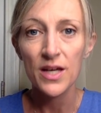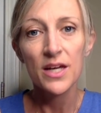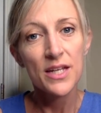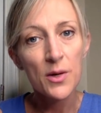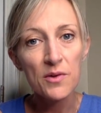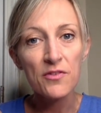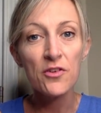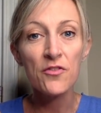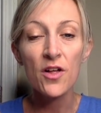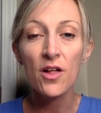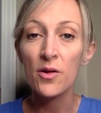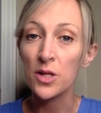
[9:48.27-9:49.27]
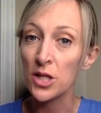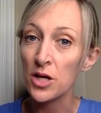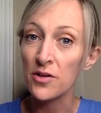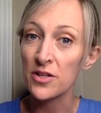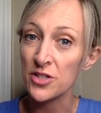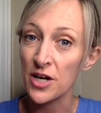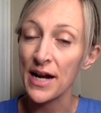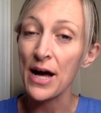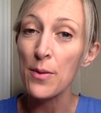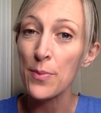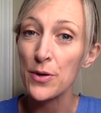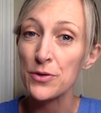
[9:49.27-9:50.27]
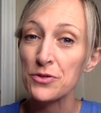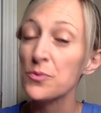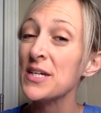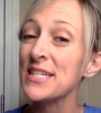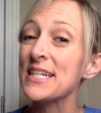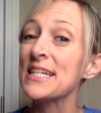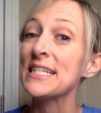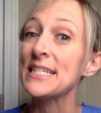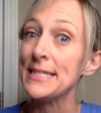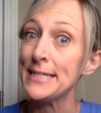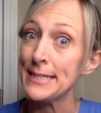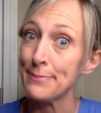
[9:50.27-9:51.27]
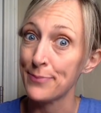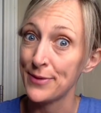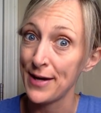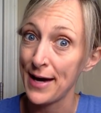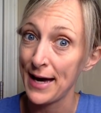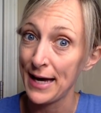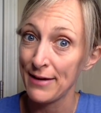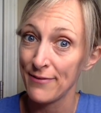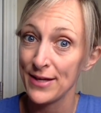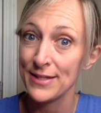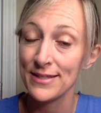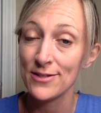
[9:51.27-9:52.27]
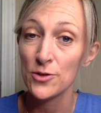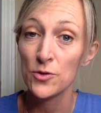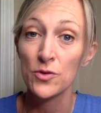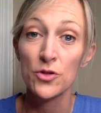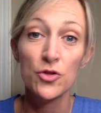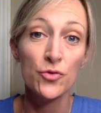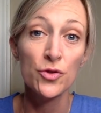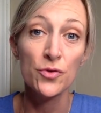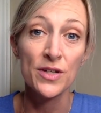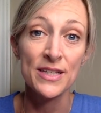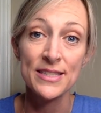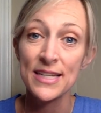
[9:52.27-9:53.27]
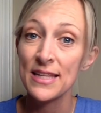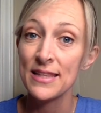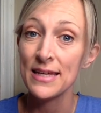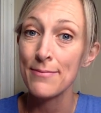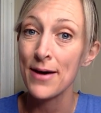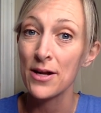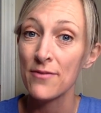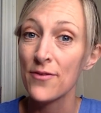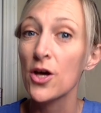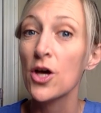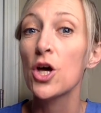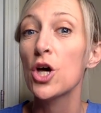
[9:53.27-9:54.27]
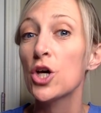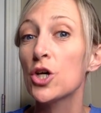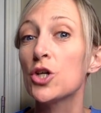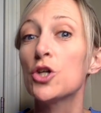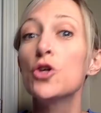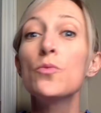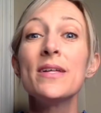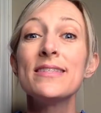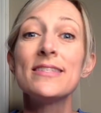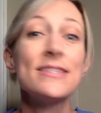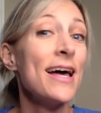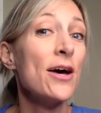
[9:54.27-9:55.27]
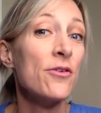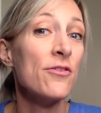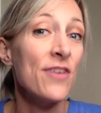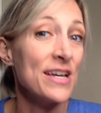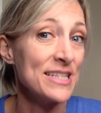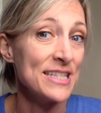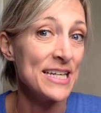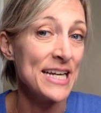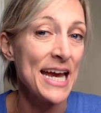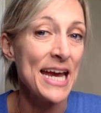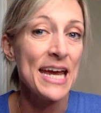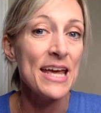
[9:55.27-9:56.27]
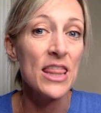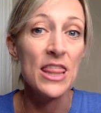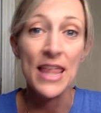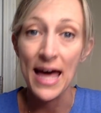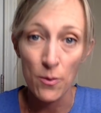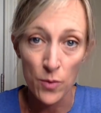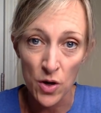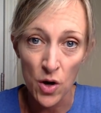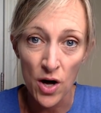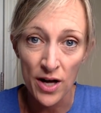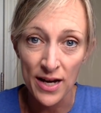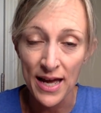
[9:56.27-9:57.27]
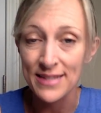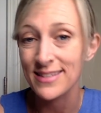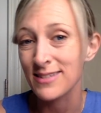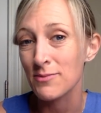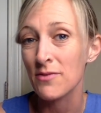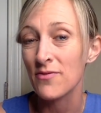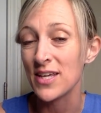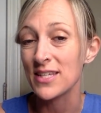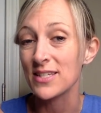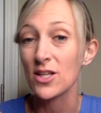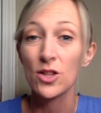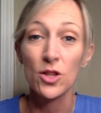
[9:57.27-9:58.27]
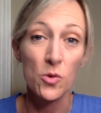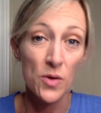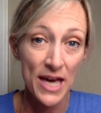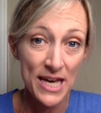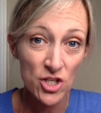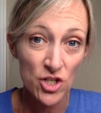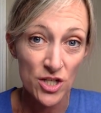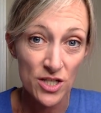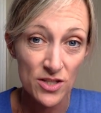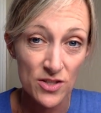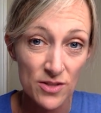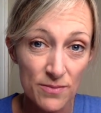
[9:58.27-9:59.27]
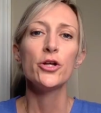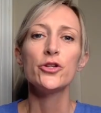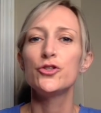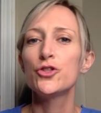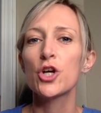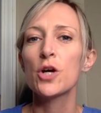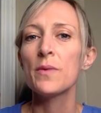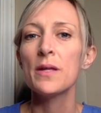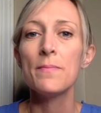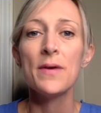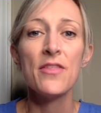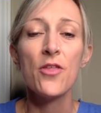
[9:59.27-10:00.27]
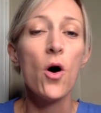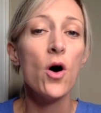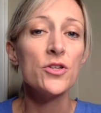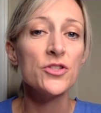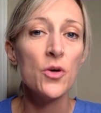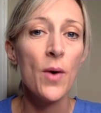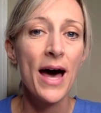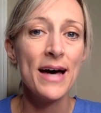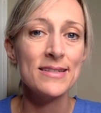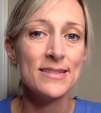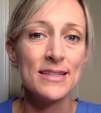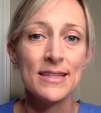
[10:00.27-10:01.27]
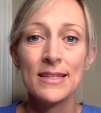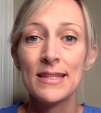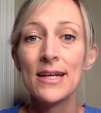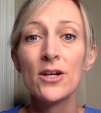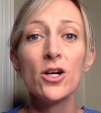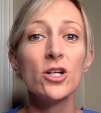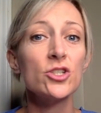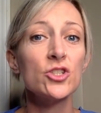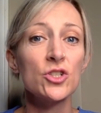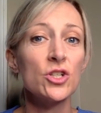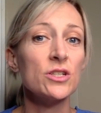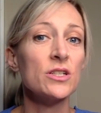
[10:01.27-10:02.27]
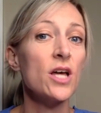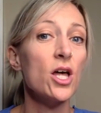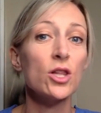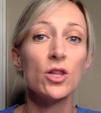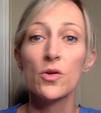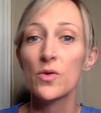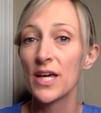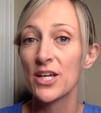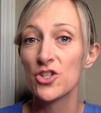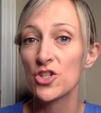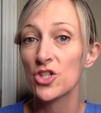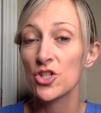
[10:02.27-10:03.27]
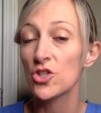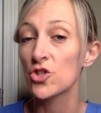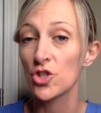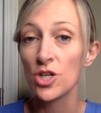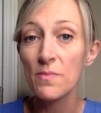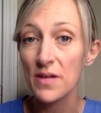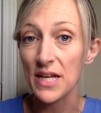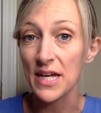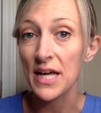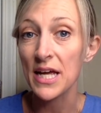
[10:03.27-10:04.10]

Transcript: Now, if you follow along on the Dark Outpost, we did a deep dive into the druids and the amount of human sacrificing that went on at some of these locations. German myth also has that that there are certain locations in Germany